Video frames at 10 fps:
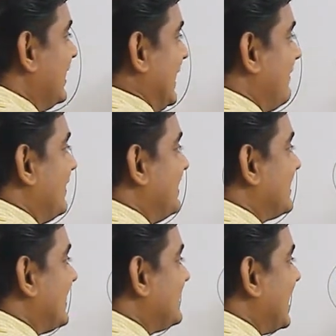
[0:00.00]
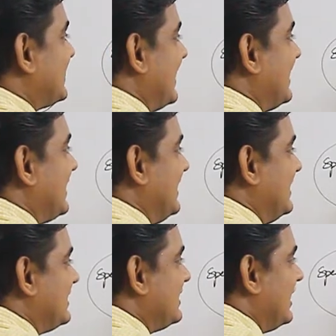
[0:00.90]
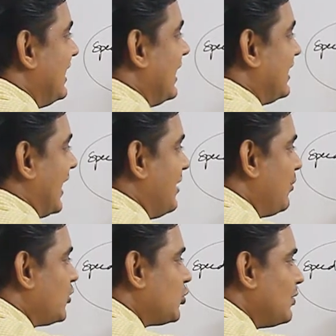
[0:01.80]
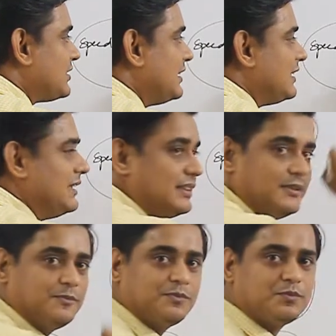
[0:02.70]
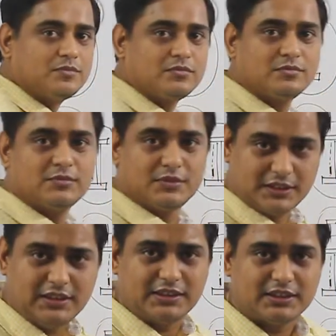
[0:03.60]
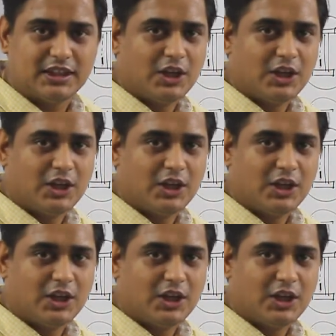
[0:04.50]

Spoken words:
if the distance has increased, time also must increase, isn't it?